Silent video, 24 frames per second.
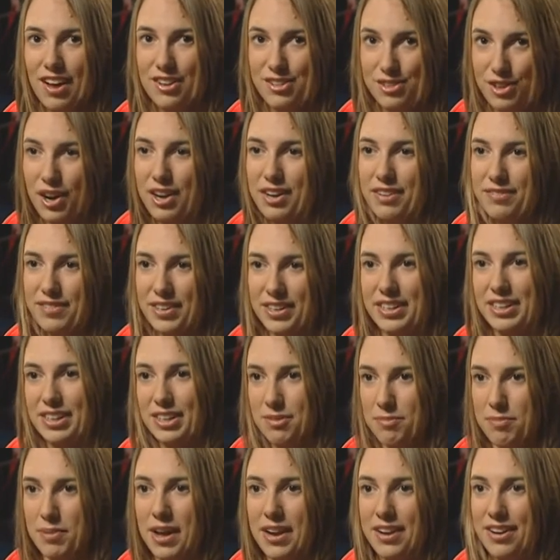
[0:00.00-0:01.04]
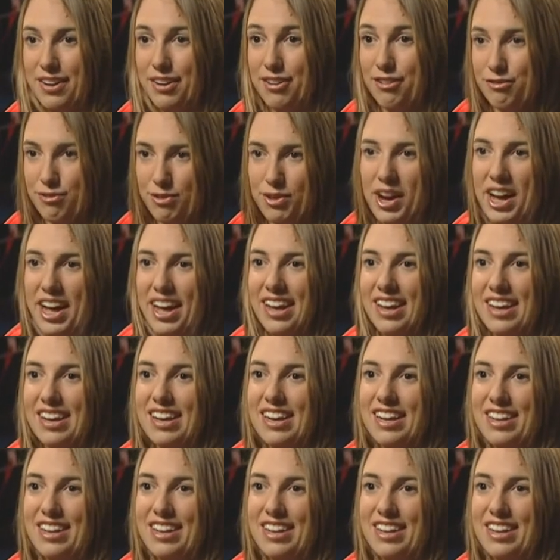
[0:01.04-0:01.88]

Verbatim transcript: not a very competitive way.